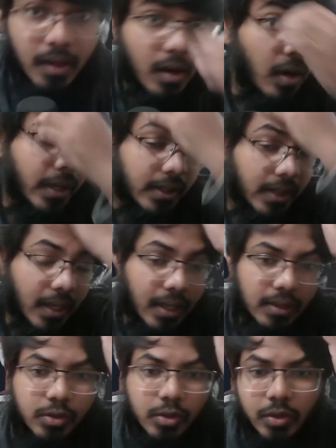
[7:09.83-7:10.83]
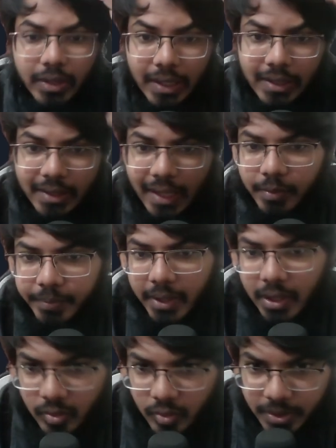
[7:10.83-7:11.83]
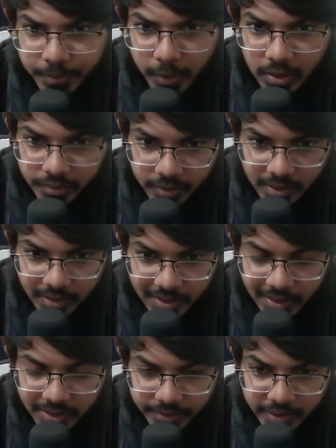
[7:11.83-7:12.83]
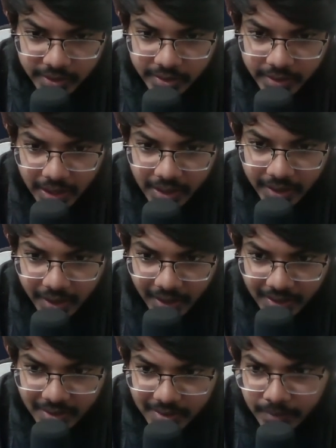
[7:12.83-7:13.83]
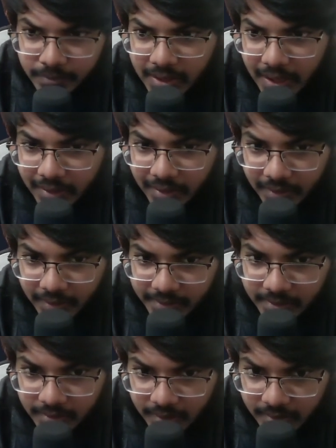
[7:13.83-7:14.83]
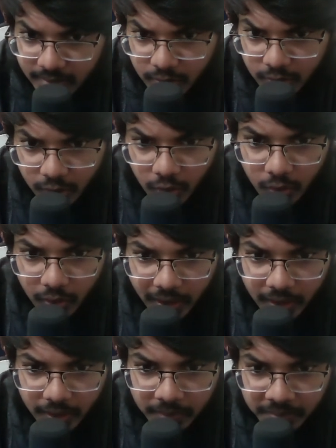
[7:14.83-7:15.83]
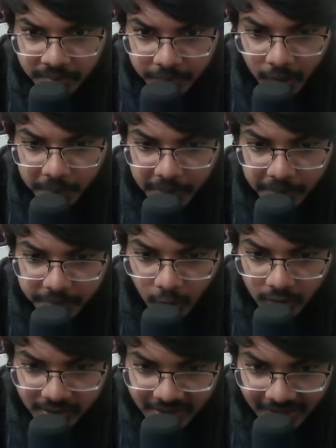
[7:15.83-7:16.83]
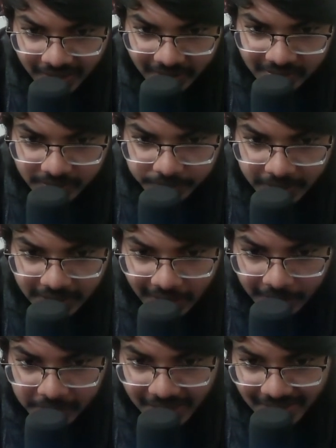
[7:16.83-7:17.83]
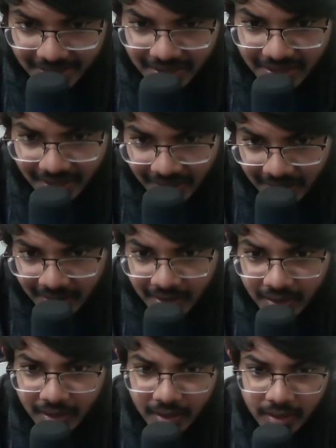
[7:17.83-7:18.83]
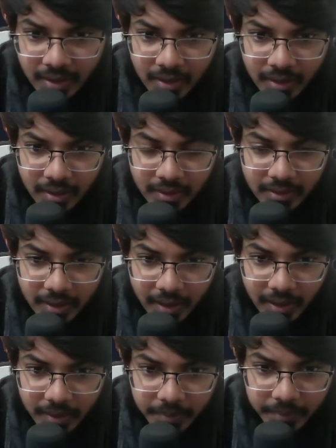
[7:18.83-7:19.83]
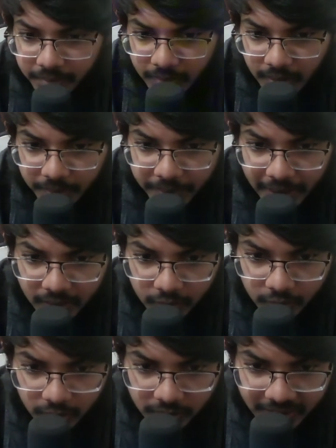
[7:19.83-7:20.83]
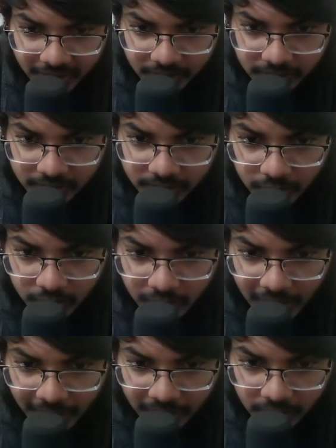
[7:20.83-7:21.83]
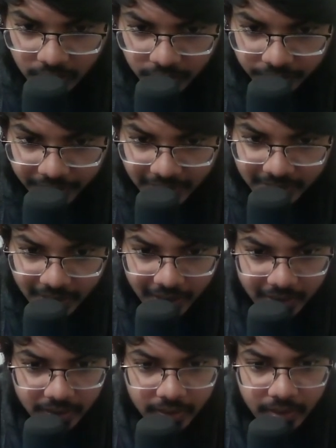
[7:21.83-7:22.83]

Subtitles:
All right, so it gave me a response for the search functionality, and it seems that this needs to go in popup.js, but I placed it in the background.js, so I need to fix that.